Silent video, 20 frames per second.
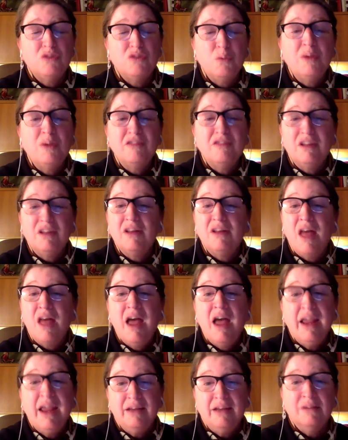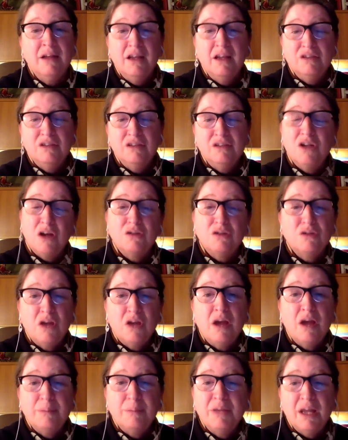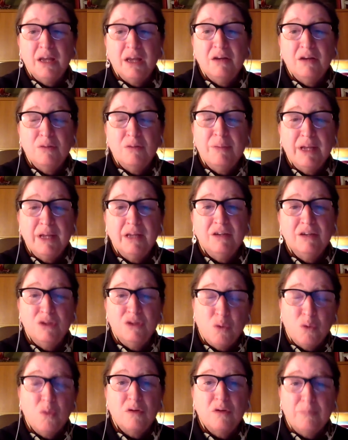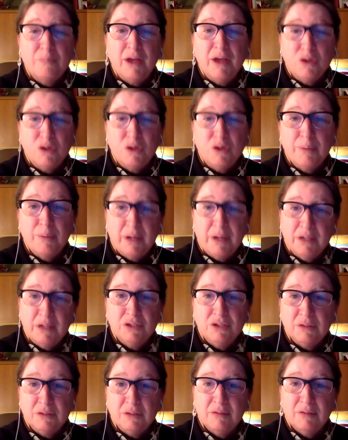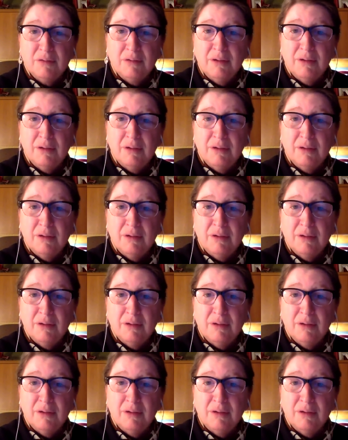So what's it like, Dr. Tom Taylor, being adored by your patients?